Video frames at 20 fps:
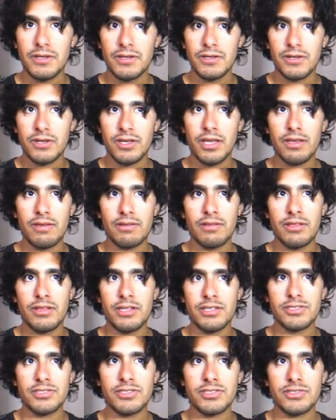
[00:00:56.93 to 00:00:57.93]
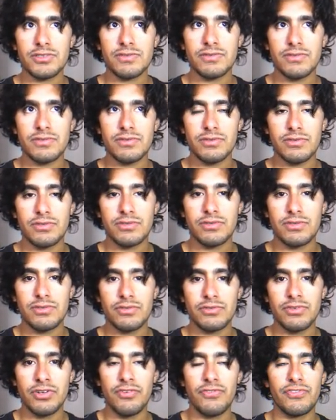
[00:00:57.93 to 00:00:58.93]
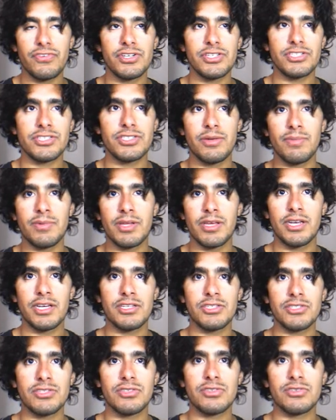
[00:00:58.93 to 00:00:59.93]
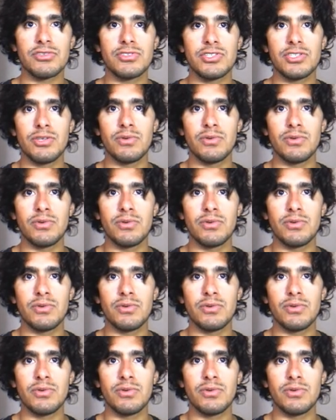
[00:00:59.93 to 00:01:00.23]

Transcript: Okay, let's refresh the application to see